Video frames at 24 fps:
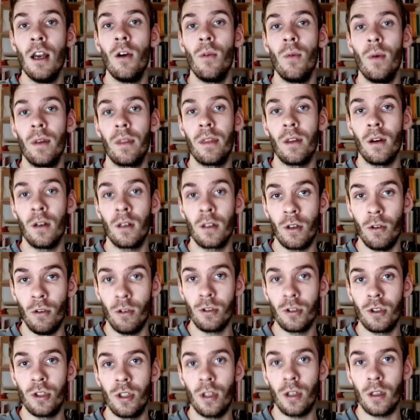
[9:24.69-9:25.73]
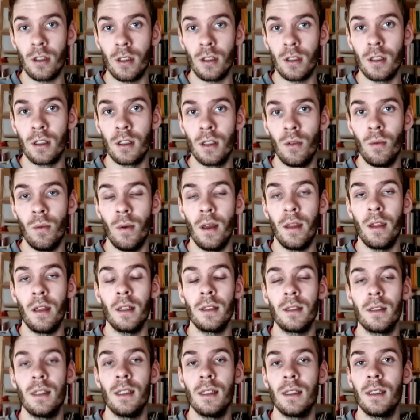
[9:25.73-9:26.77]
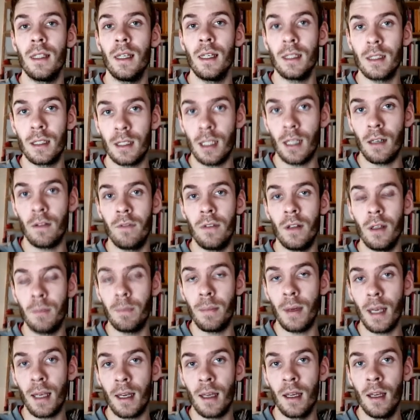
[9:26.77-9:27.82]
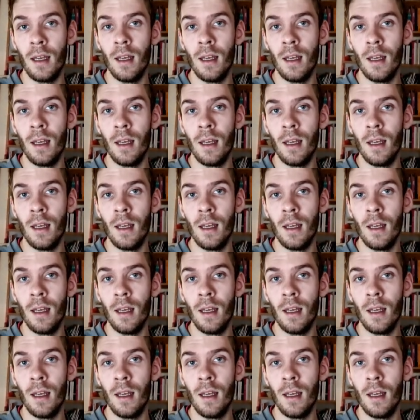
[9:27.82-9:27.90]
with ongoing shuttles, where there's this instant feedback,